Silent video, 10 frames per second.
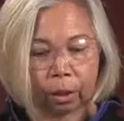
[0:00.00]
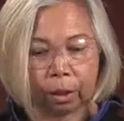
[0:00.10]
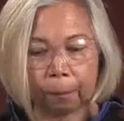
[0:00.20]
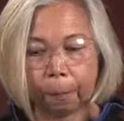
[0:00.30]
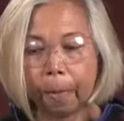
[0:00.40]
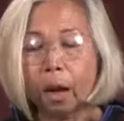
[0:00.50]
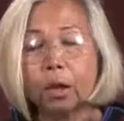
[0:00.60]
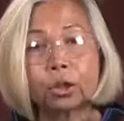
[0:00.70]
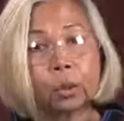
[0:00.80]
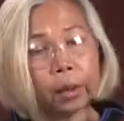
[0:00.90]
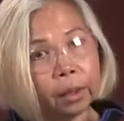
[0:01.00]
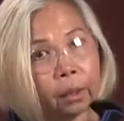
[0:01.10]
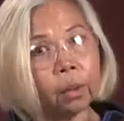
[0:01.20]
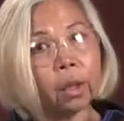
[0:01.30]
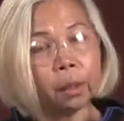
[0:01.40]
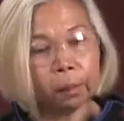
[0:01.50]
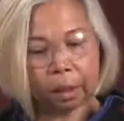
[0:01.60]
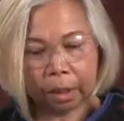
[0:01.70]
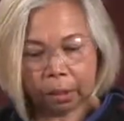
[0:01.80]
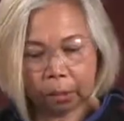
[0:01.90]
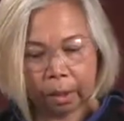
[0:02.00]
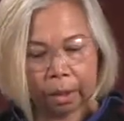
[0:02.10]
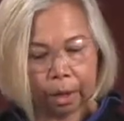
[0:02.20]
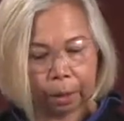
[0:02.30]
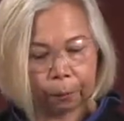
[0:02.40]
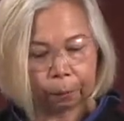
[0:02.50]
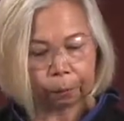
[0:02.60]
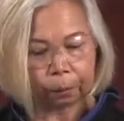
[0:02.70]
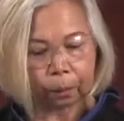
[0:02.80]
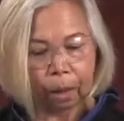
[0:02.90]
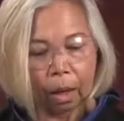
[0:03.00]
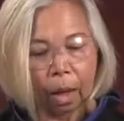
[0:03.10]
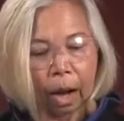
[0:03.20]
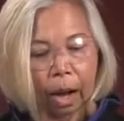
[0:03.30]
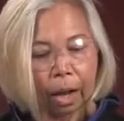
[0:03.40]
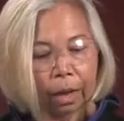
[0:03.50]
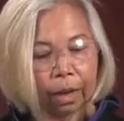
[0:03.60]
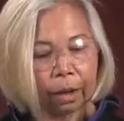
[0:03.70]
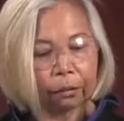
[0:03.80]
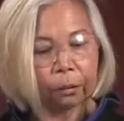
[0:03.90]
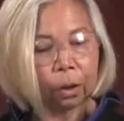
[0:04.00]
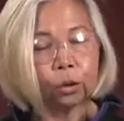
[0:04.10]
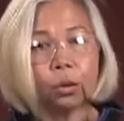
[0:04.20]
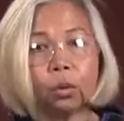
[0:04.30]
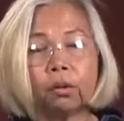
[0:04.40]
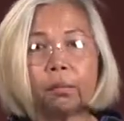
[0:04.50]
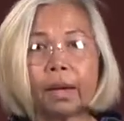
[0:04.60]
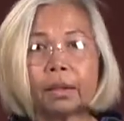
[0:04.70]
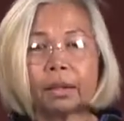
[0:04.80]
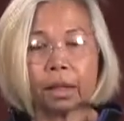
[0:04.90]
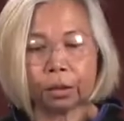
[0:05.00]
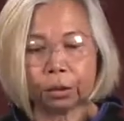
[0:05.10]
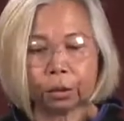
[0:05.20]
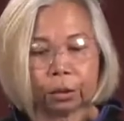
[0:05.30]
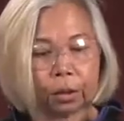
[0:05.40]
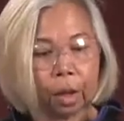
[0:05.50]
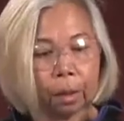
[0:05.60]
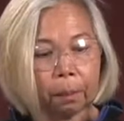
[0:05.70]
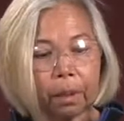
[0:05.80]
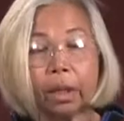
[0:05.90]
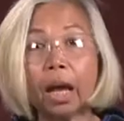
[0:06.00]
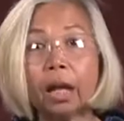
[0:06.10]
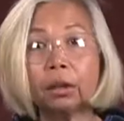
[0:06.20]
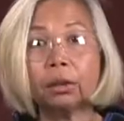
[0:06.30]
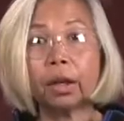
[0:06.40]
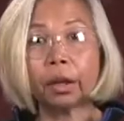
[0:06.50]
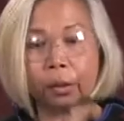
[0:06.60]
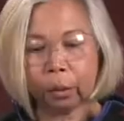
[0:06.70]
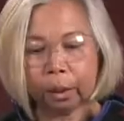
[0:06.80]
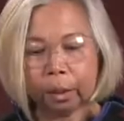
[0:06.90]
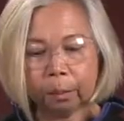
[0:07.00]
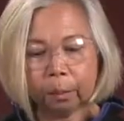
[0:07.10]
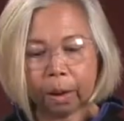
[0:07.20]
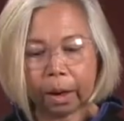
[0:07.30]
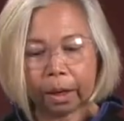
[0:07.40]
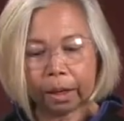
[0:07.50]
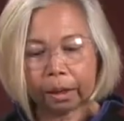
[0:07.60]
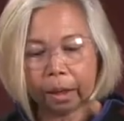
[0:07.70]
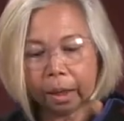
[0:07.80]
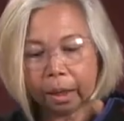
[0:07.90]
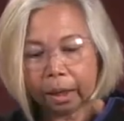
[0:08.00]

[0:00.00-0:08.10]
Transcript: to run. So I think we're going to begin right now. I have 2 of my sensors being held together in the bracket,